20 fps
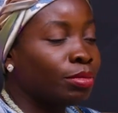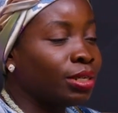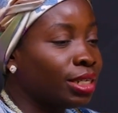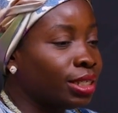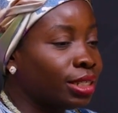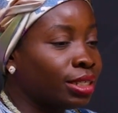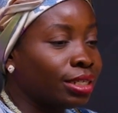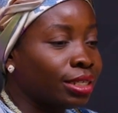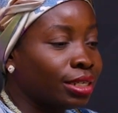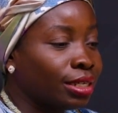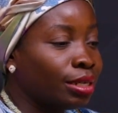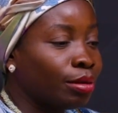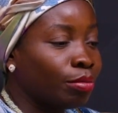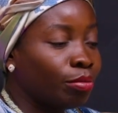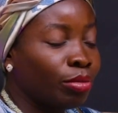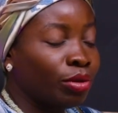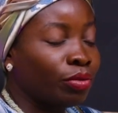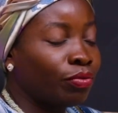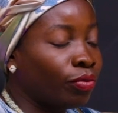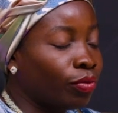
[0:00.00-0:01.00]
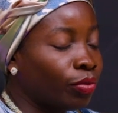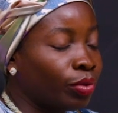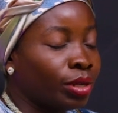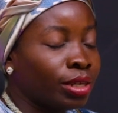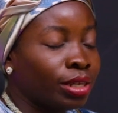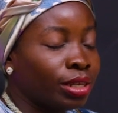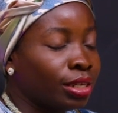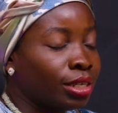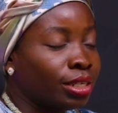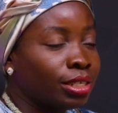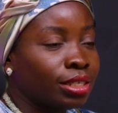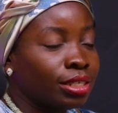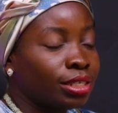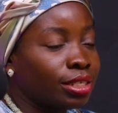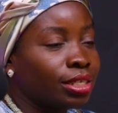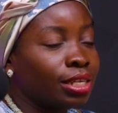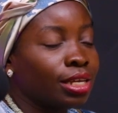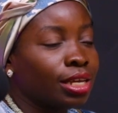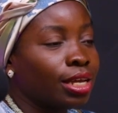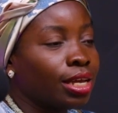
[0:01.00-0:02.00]
That's one. Is it pen drive
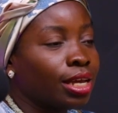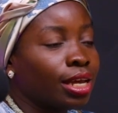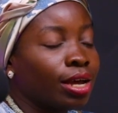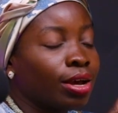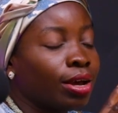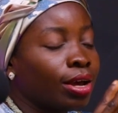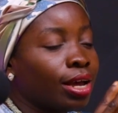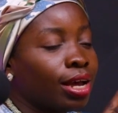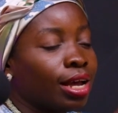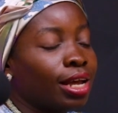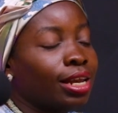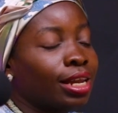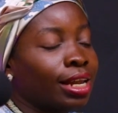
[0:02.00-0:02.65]
and laptop?